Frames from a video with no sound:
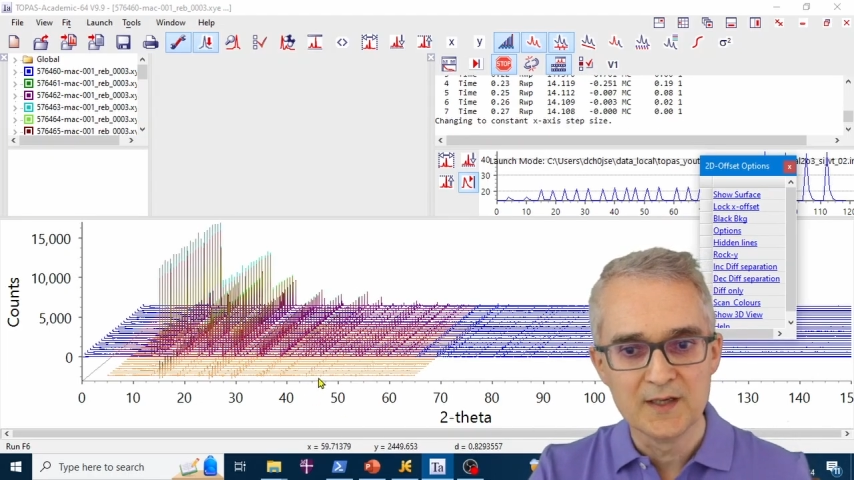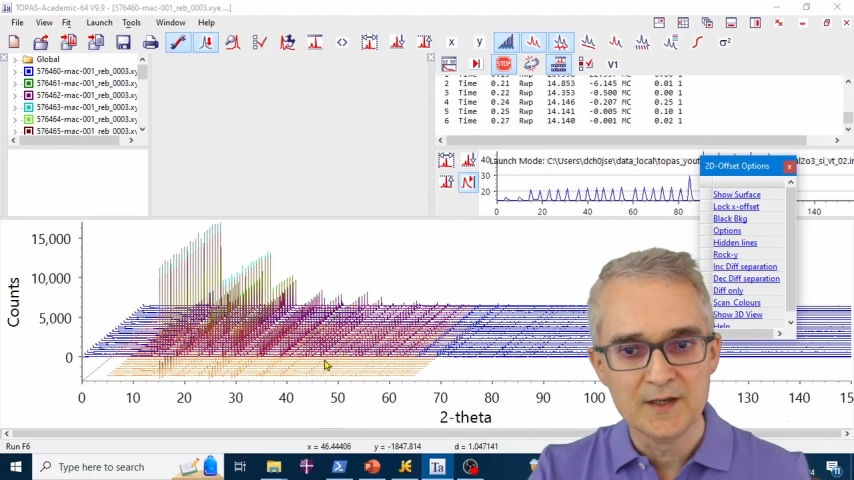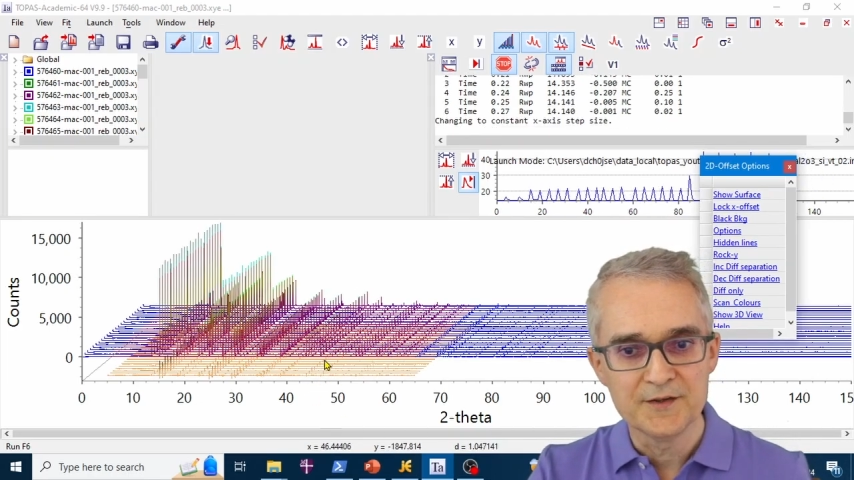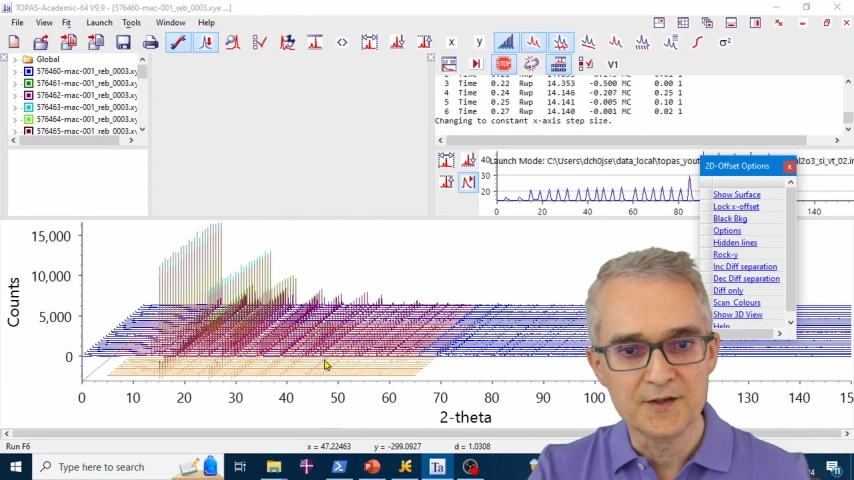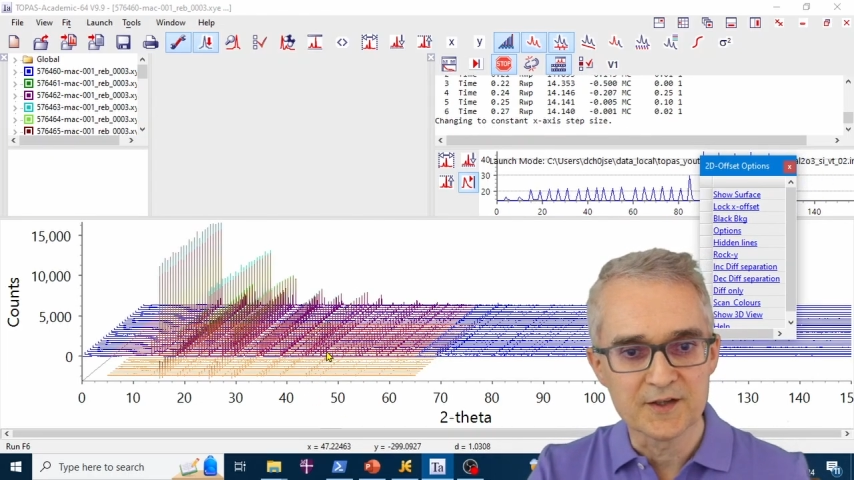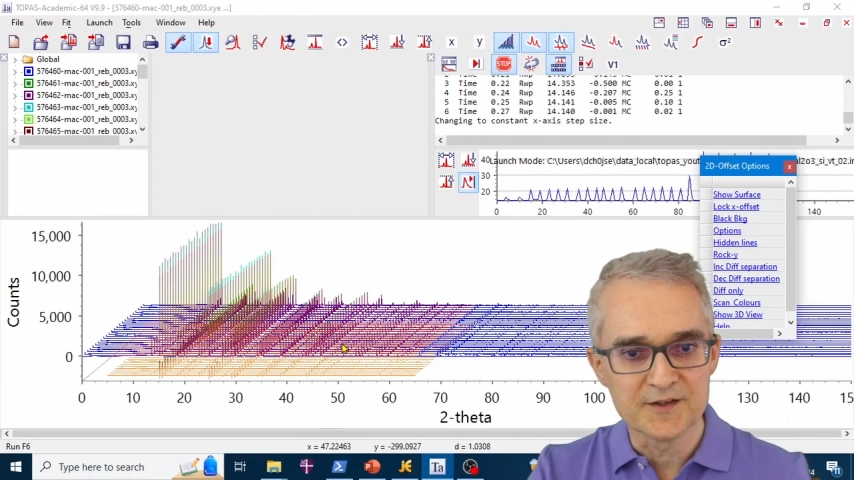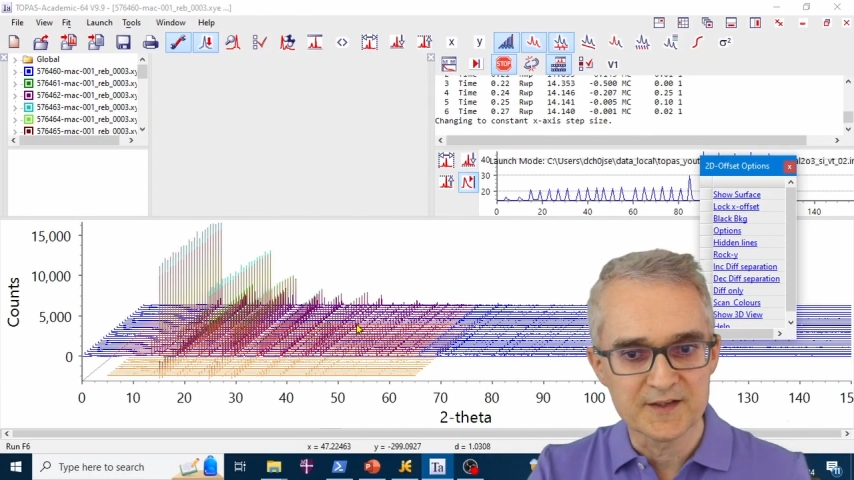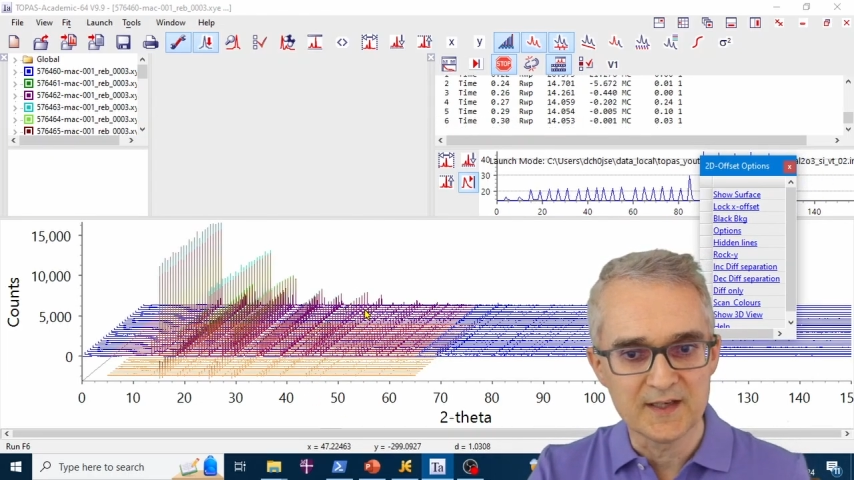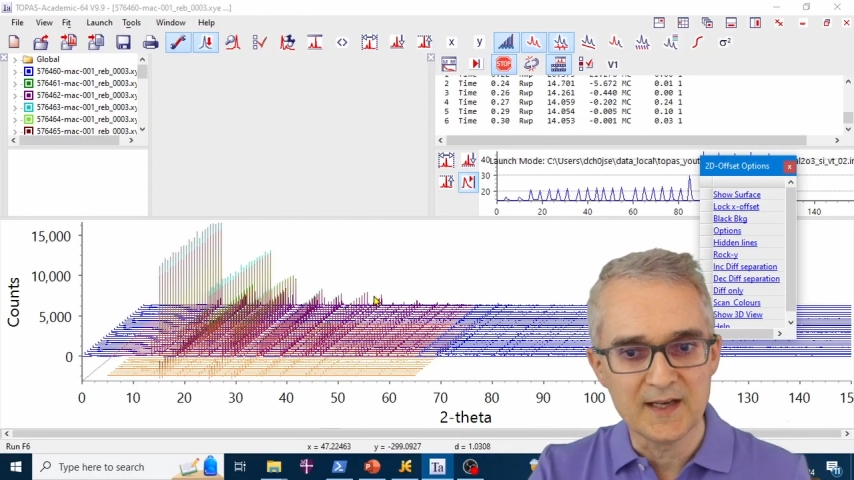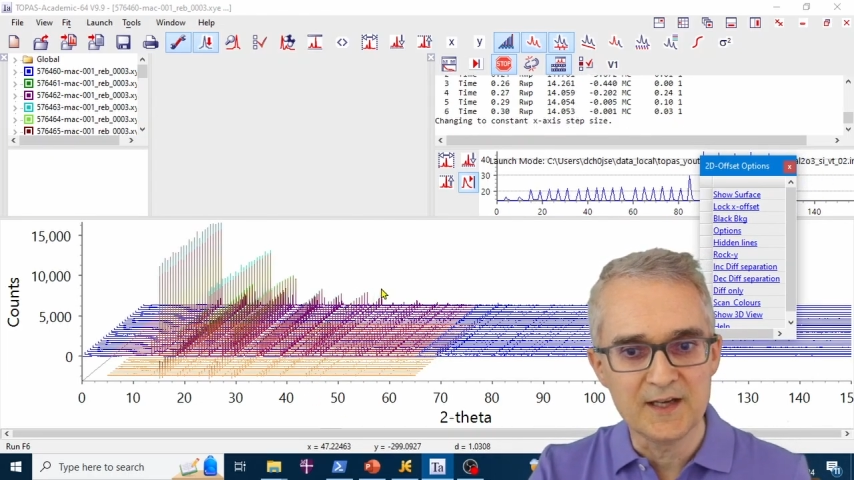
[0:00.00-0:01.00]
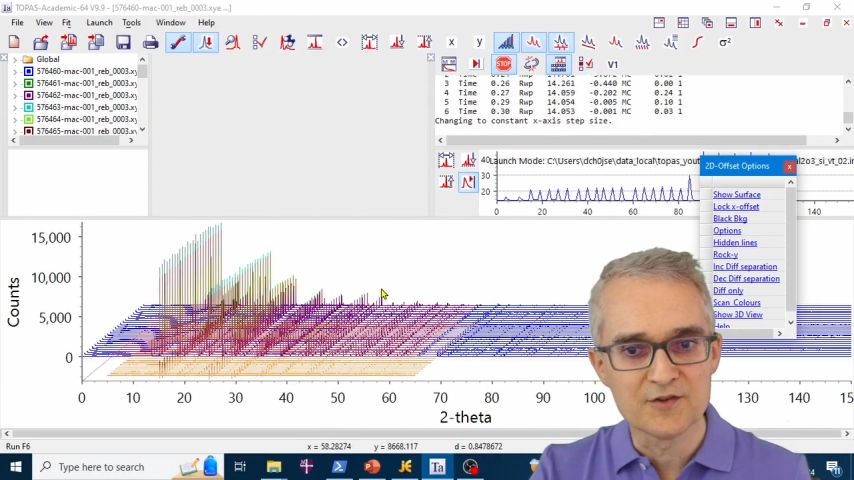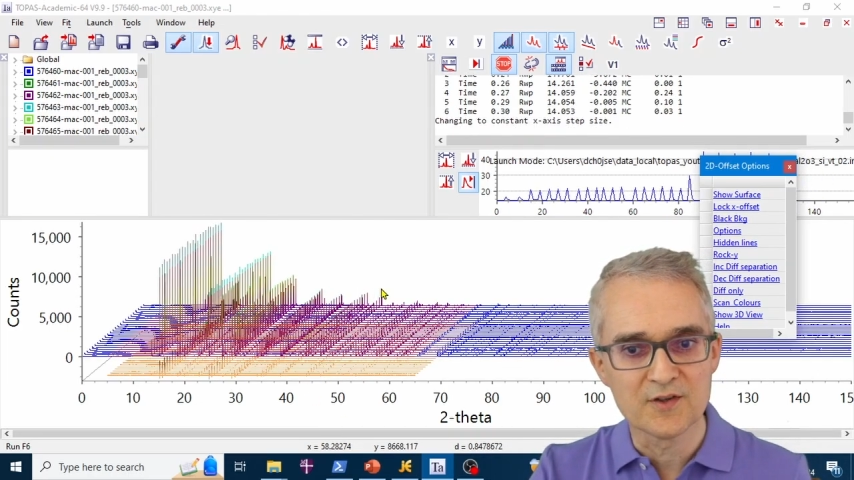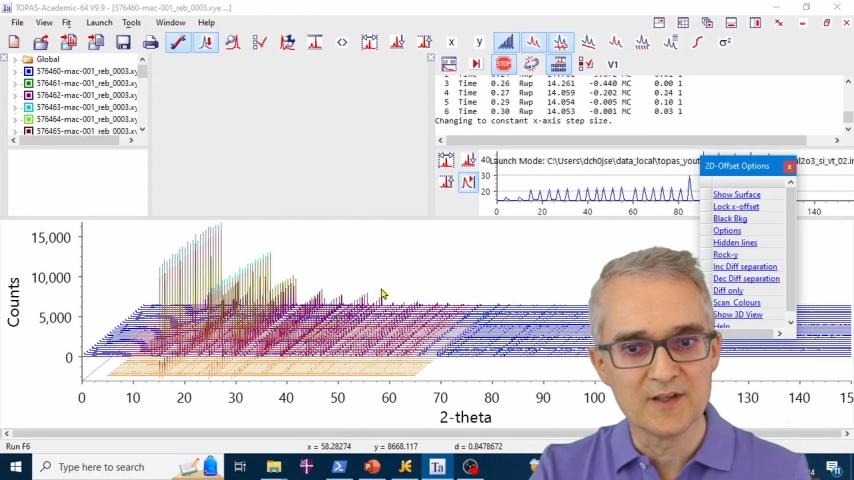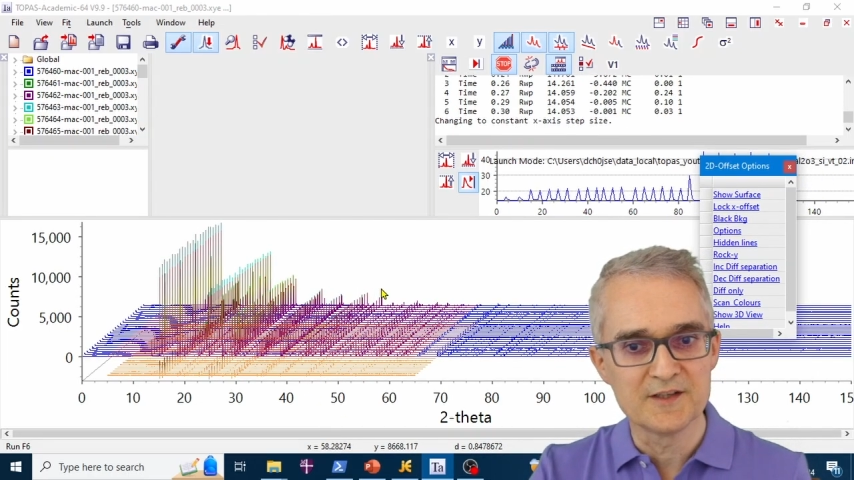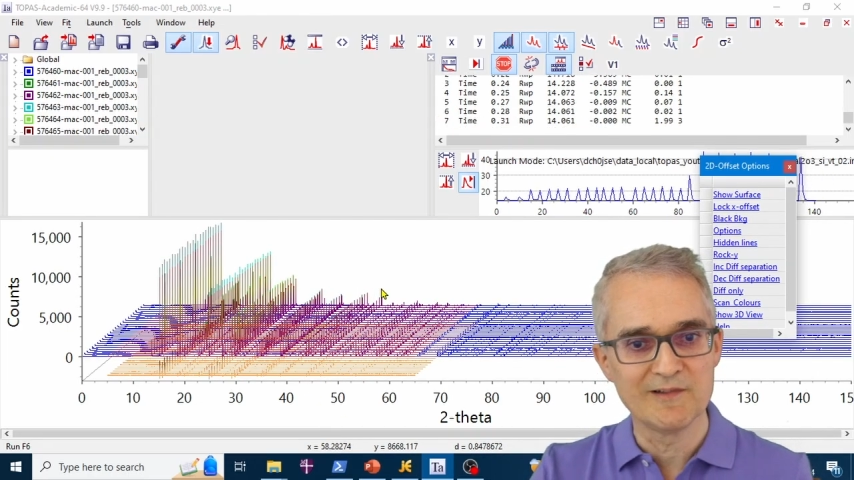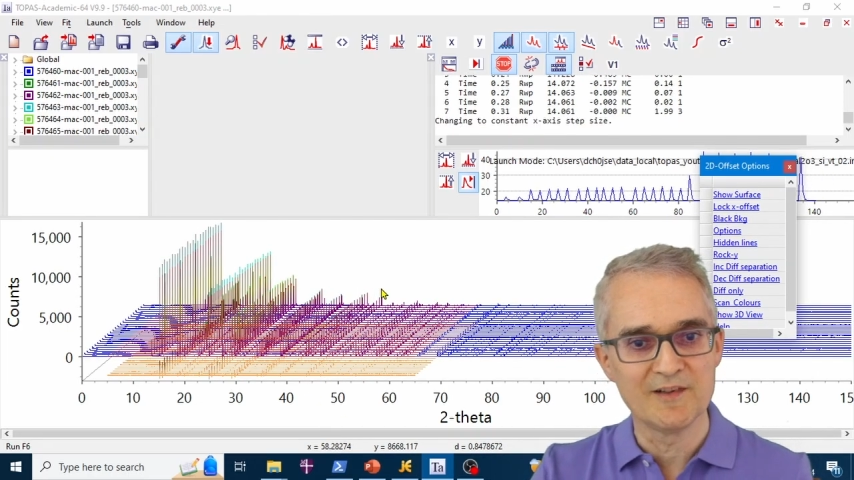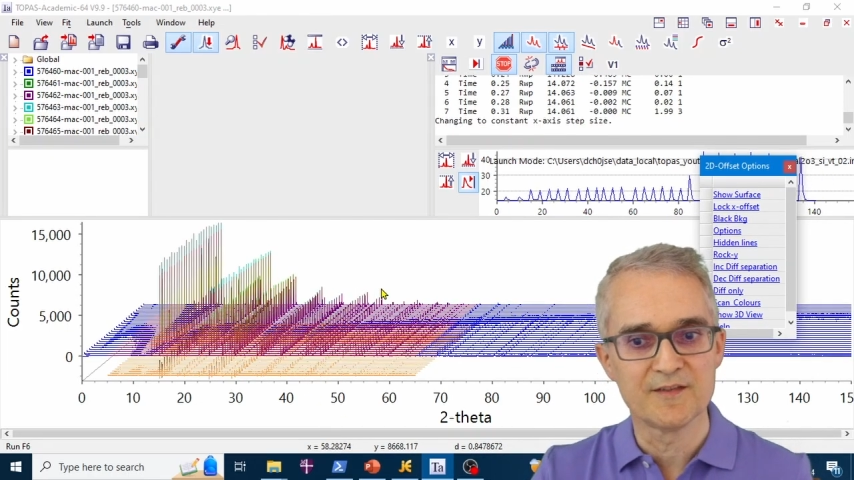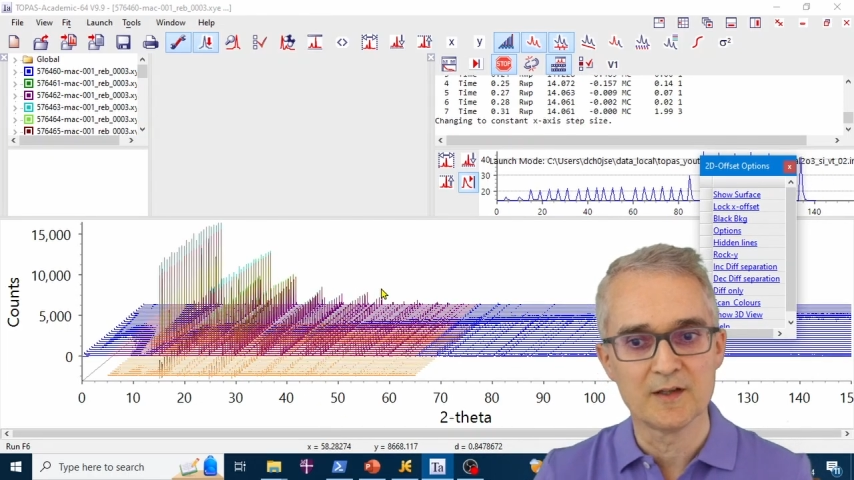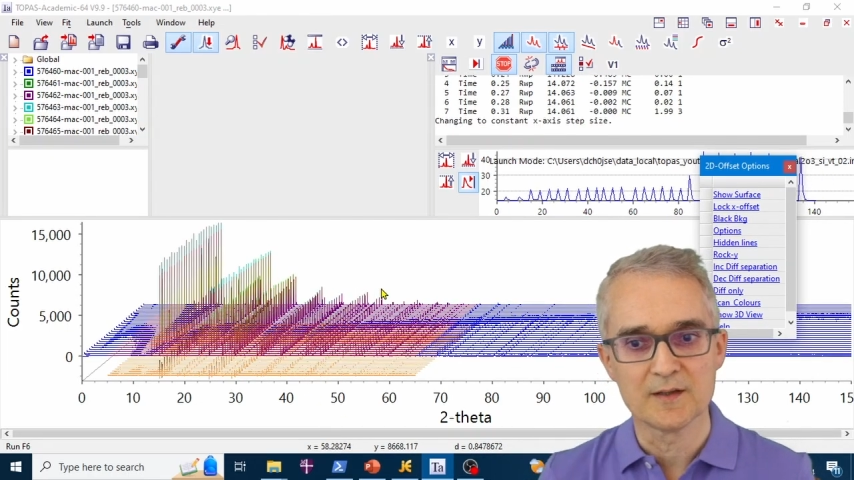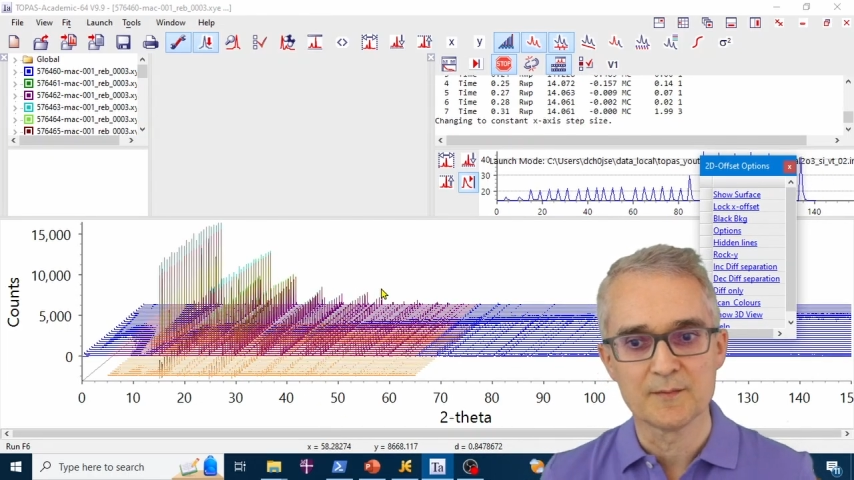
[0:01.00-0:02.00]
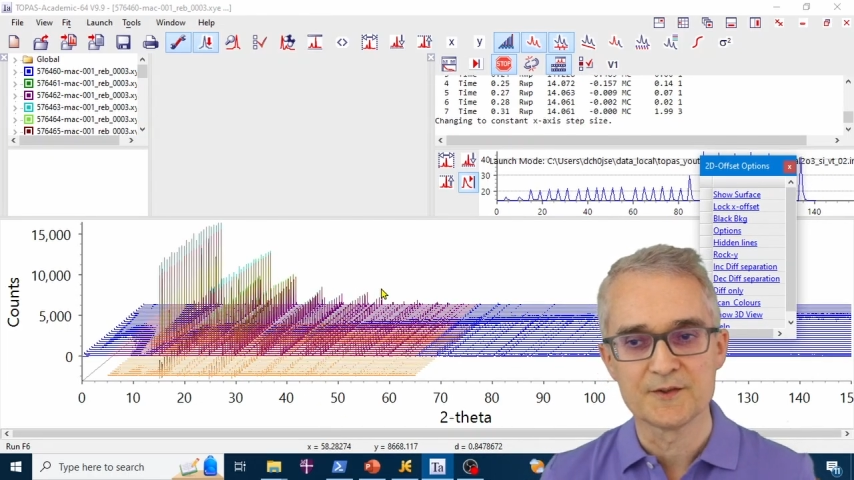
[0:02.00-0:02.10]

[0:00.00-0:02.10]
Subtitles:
So you can see each of these Rietvelds